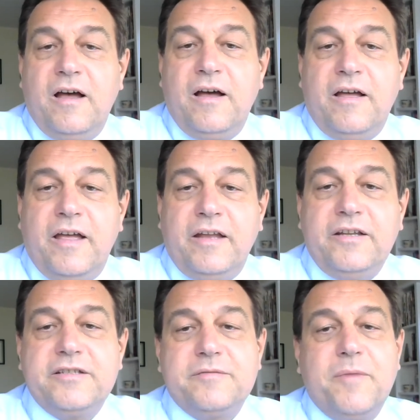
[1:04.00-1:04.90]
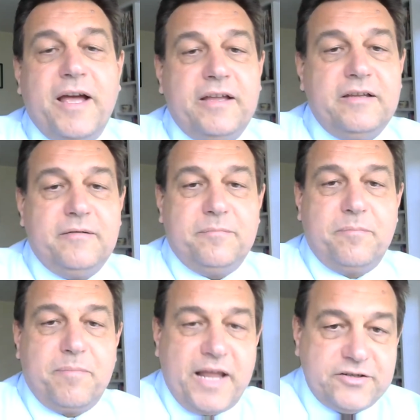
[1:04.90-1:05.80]
uh, and it's my
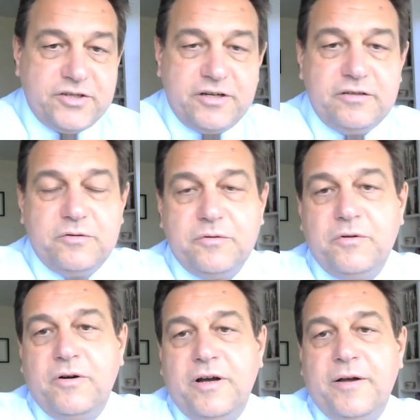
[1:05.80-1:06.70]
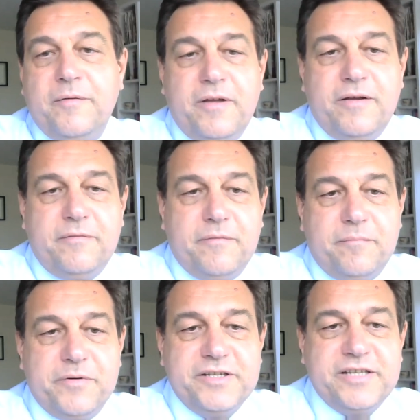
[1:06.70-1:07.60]
pleasure to uh,
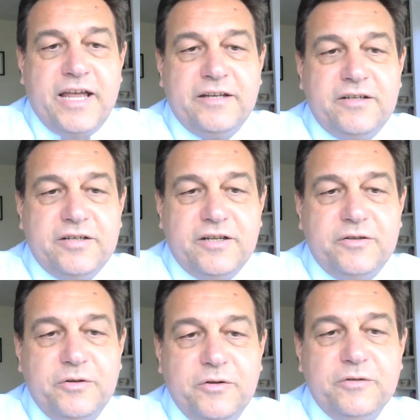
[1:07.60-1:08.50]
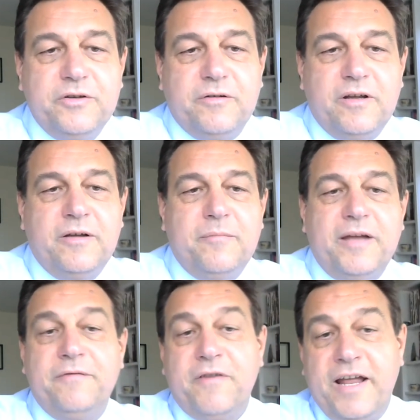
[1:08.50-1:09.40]
present uh, to you uh,
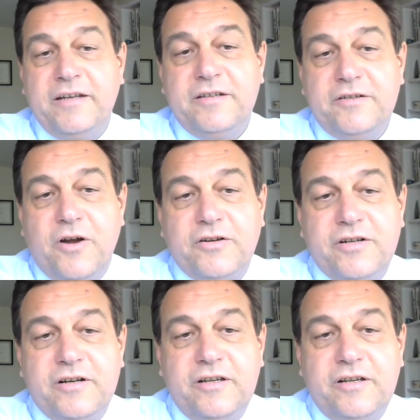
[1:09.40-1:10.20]
my friend, Dr.